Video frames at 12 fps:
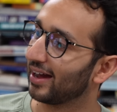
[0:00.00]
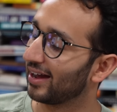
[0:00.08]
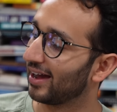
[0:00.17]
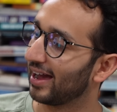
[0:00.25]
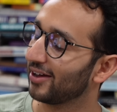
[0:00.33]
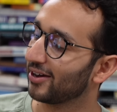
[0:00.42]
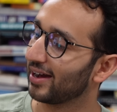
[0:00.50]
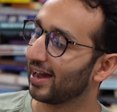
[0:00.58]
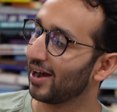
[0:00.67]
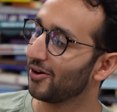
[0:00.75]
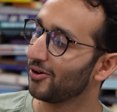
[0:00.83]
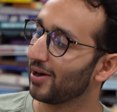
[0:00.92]
How,
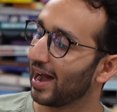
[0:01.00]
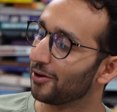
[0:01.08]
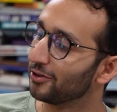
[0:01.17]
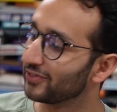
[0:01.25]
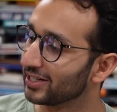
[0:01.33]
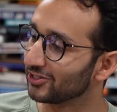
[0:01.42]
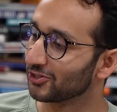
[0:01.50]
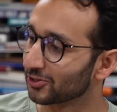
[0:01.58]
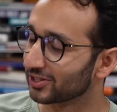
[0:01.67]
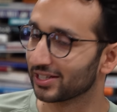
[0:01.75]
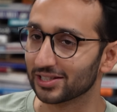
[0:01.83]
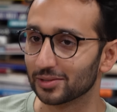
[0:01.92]
how, how often has your
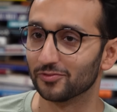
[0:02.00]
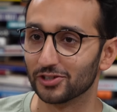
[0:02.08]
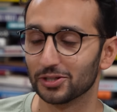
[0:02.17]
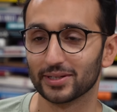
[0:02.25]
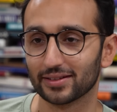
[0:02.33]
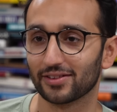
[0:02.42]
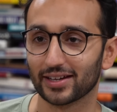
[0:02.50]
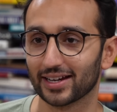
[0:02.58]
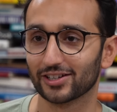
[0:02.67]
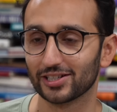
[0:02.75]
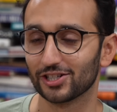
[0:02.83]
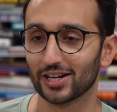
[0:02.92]
system for doing the thing
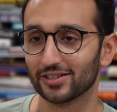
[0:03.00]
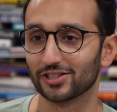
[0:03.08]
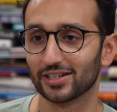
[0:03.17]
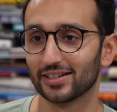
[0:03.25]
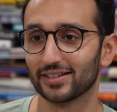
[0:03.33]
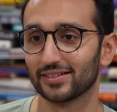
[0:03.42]
actually changed?